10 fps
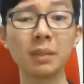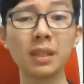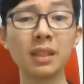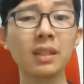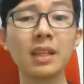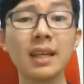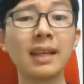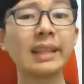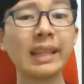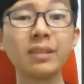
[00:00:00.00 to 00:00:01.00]
I mean,
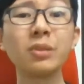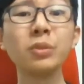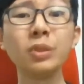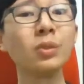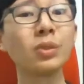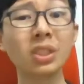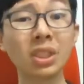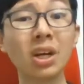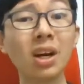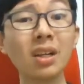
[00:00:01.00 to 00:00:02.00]
they do use
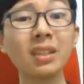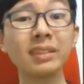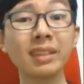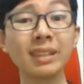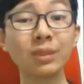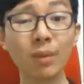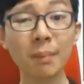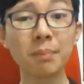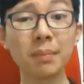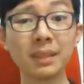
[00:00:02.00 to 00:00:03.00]
cars as
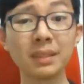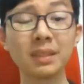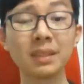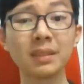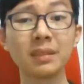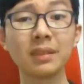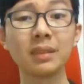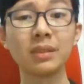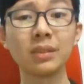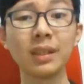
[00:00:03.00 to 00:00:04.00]
weapons
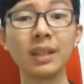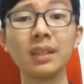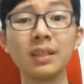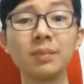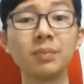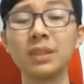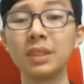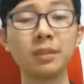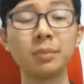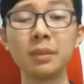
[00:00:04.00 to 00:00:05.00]
to kill
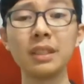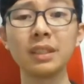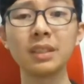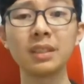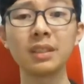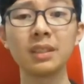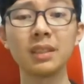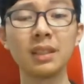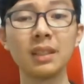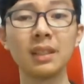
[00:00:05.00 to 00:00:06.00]
these beasts.
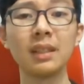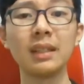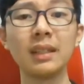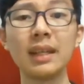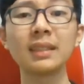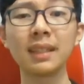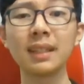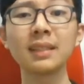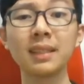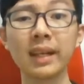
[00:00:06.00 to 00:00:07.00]
Yes,
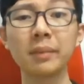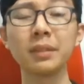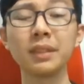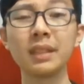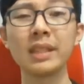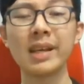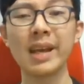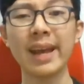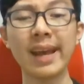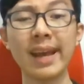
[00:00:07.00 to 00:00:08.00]
that does happen.
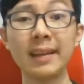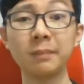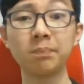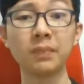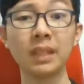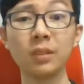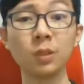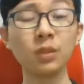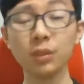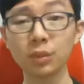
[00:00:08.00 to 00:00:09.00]
And
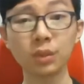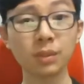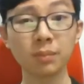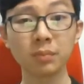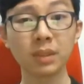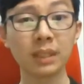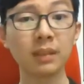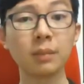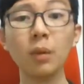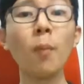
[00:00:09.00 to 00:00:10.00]
they do use
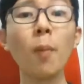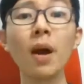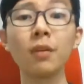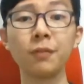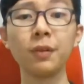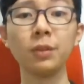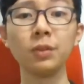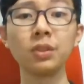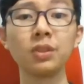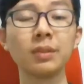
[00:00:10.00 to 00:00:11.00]
mobile
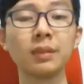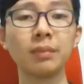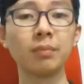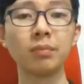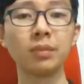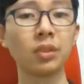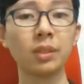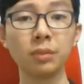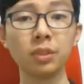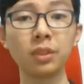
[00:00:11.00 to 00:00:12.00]
phones to
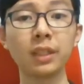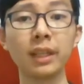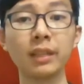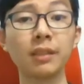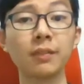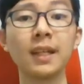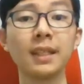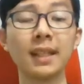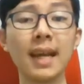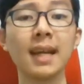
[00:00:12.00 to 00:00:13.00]
communicate in the
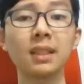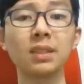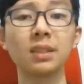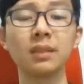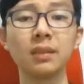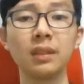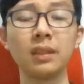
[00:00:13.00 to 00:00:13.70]
final act.